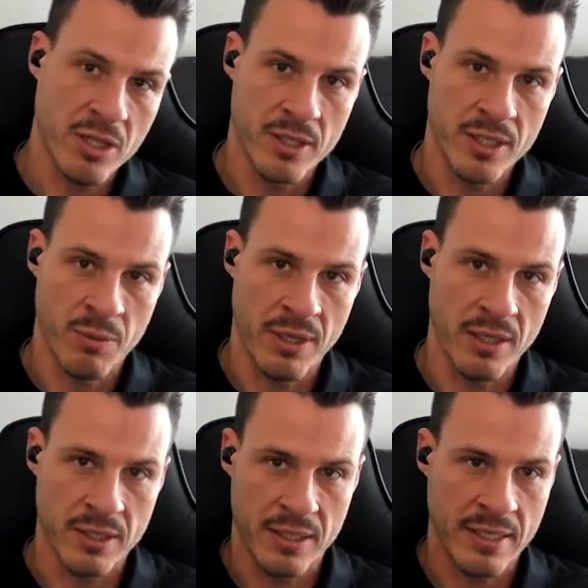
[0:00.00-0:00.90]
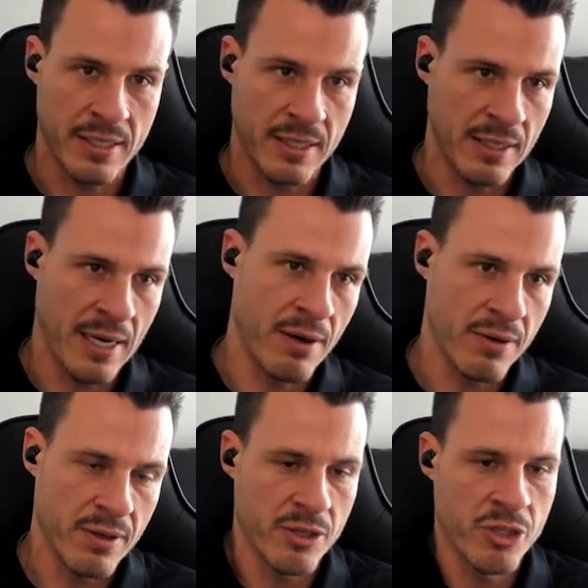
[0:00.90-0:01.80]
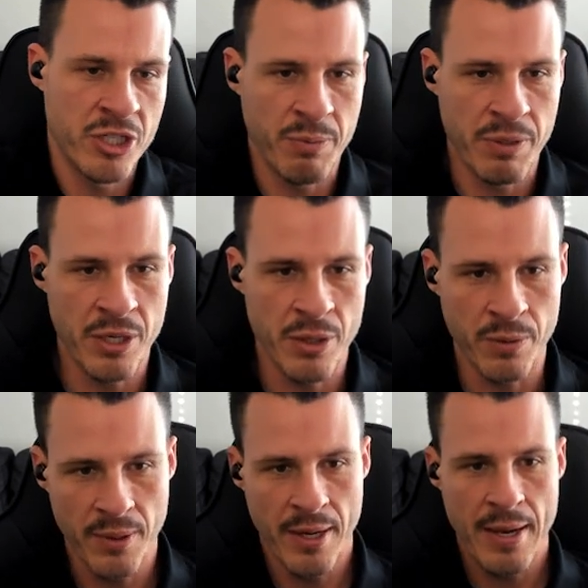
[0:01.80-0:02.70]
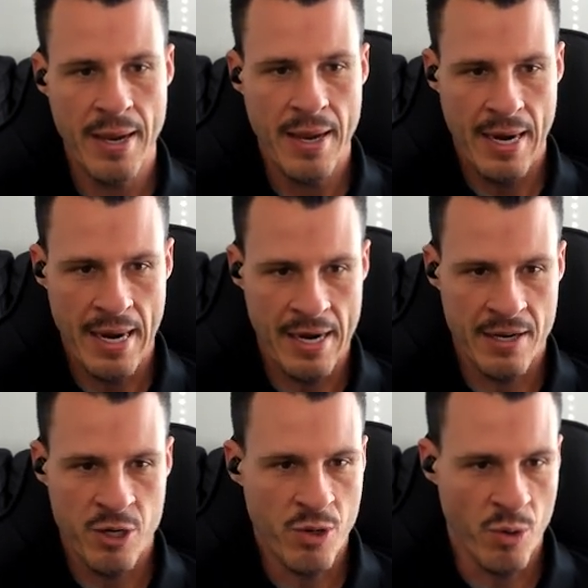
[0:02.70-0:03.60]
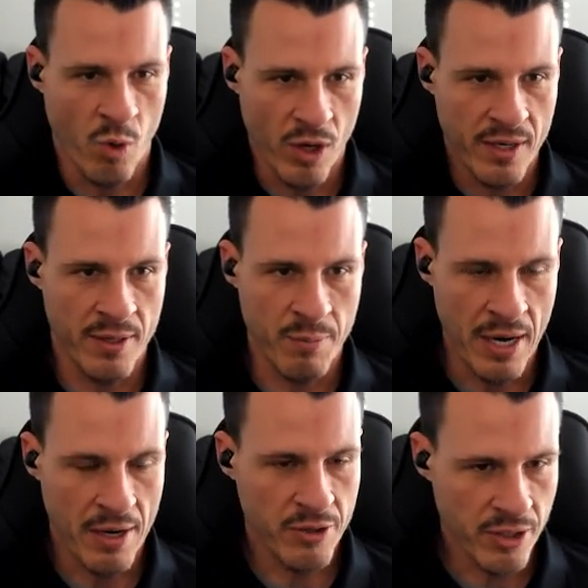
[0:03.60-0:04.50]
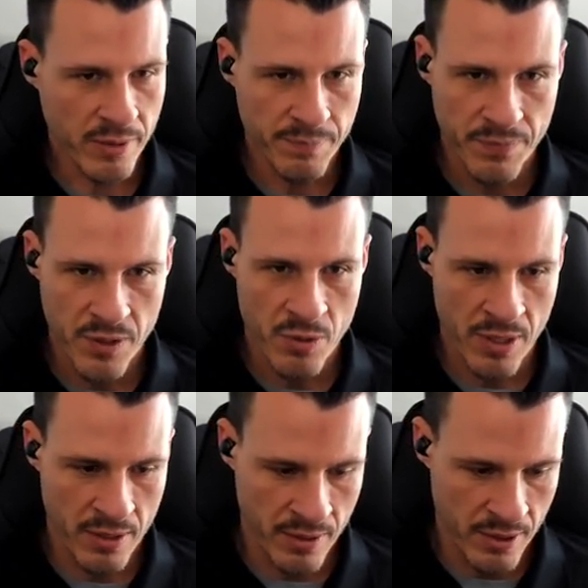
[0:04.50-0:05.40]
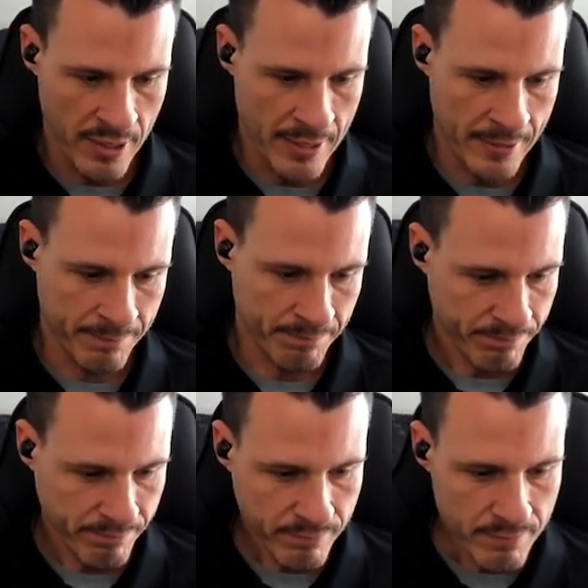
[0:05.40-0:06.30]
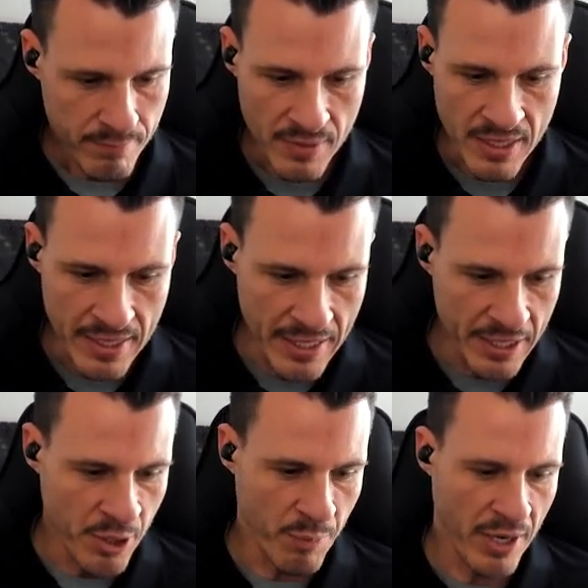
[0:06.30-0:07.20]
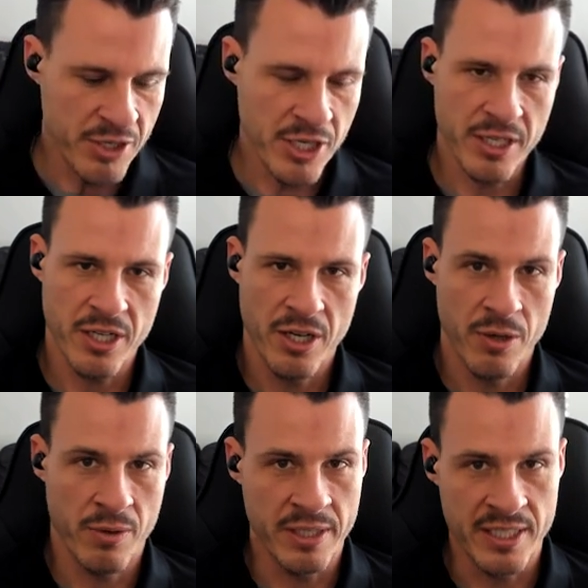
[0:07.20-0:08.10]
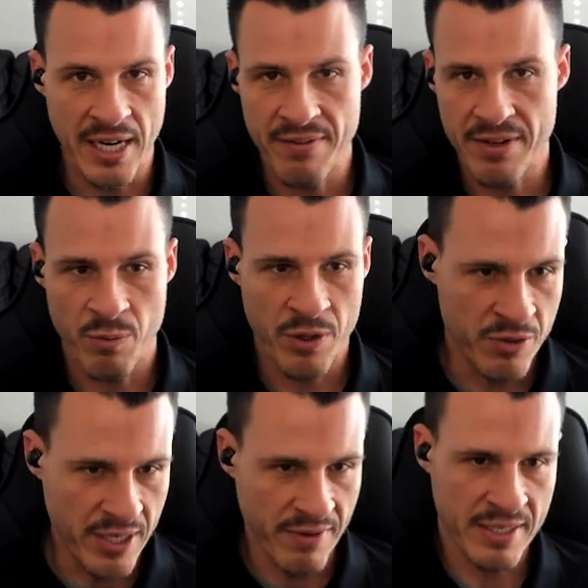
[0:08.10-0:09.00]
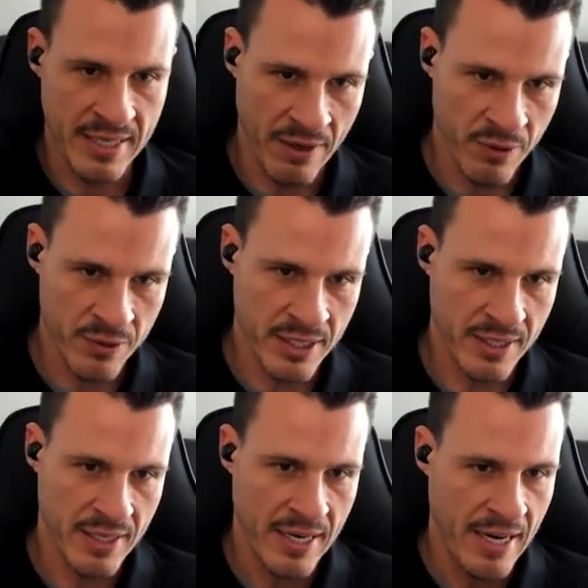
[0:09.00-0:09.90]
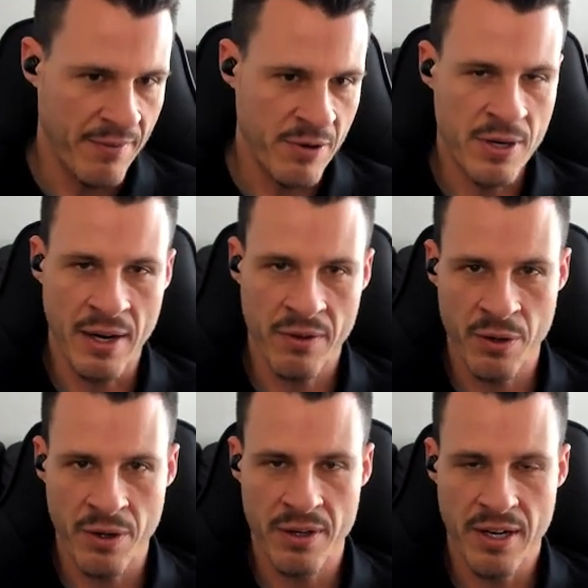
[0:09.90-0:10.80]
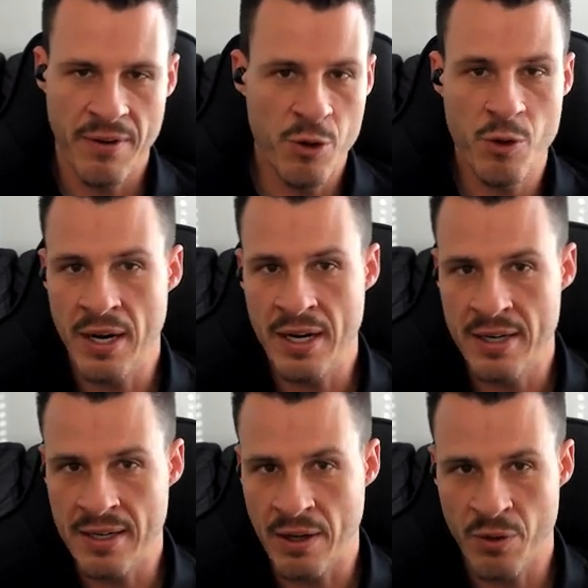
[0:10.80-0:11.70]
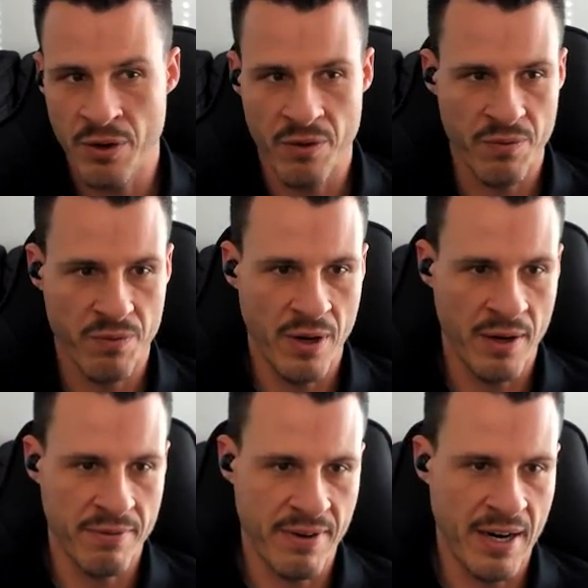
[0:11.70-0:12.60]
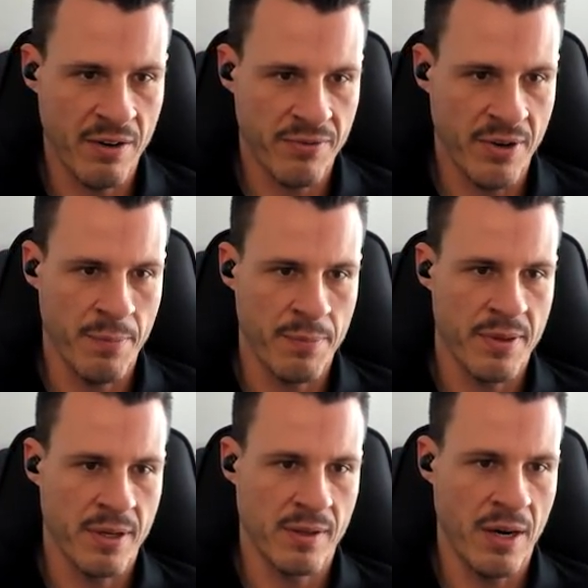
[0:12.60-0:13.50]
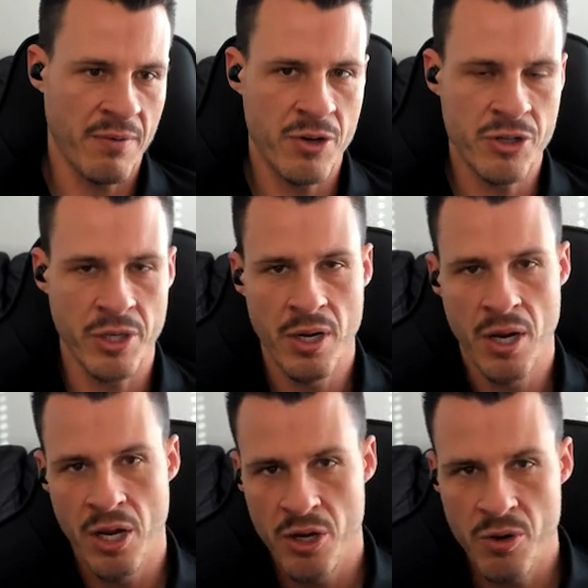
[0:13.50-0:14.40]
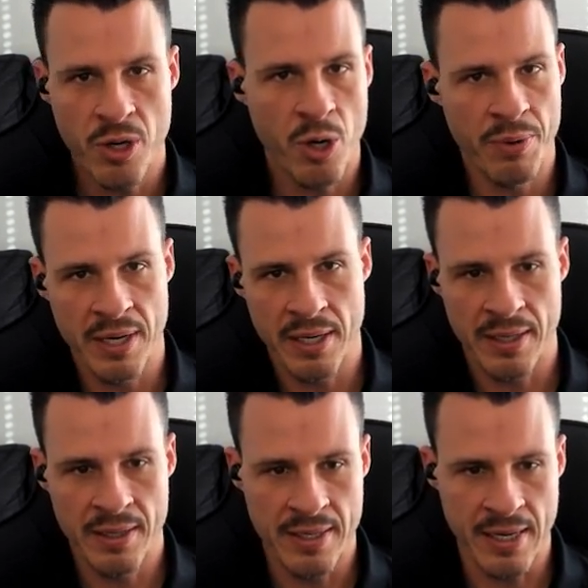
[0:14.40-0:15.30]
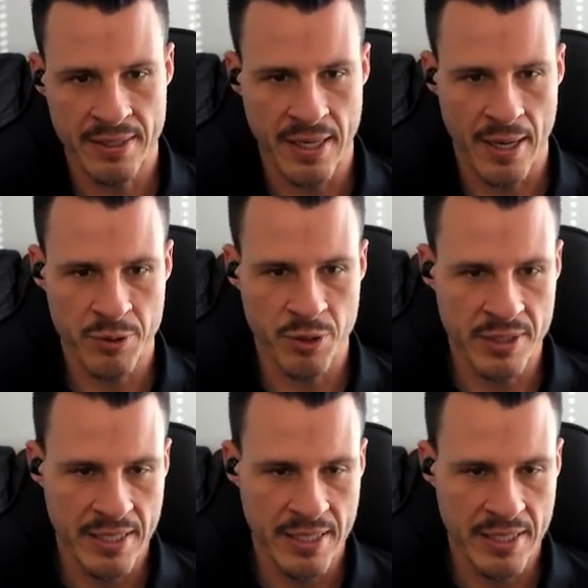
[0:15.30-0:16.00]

card somewhere else. It's a cloud GPU, and you can work in the browser. You can edit your project. You can save it. When you save it, it downloads it. If you created and downloaded a file from the cloud version, you could open it in the desktop. So